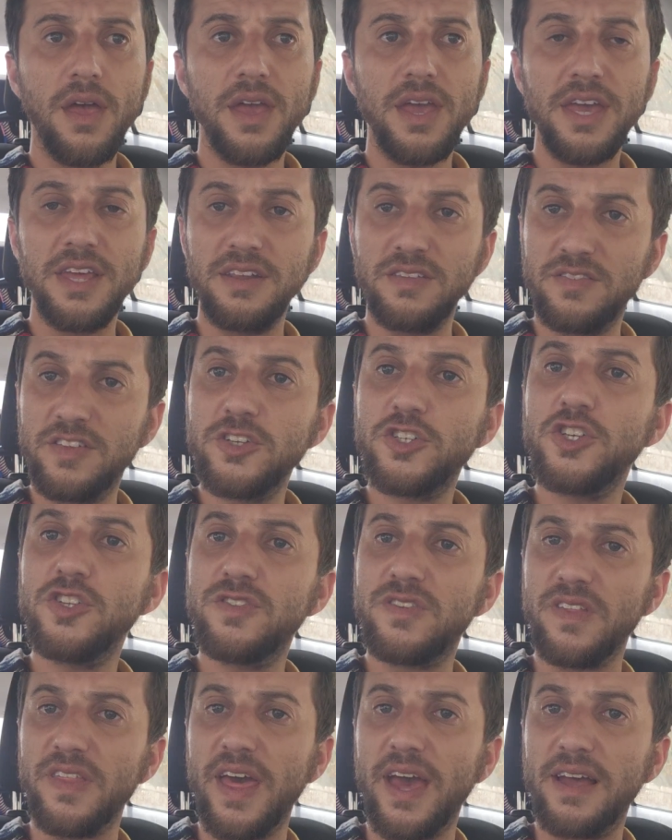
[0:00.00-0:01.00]
In addition
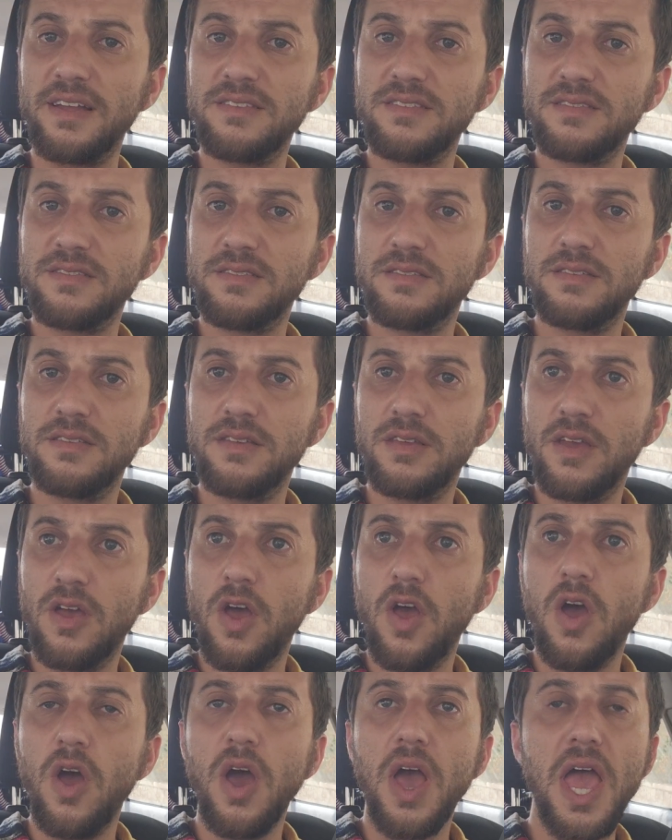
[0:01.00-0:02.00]
to that,
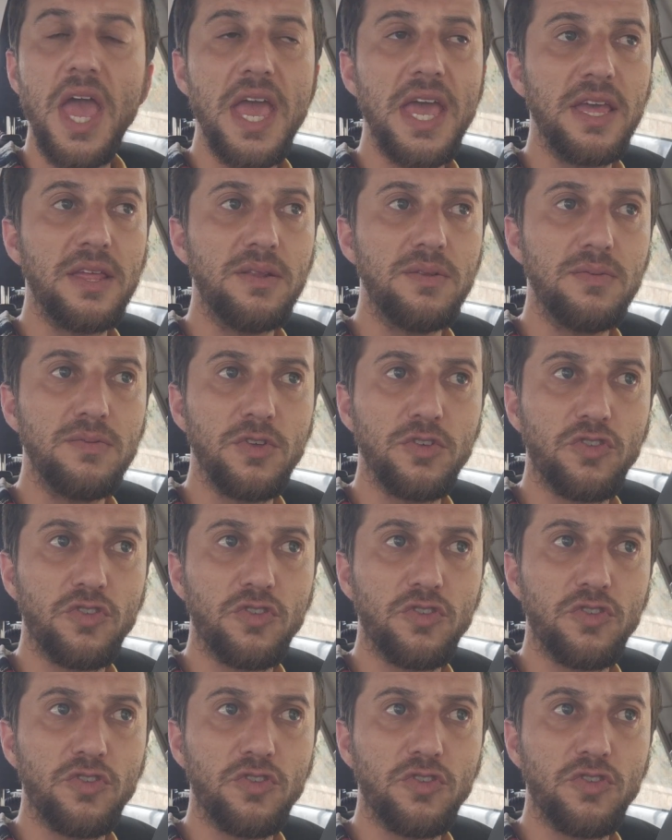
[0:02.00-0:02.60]
the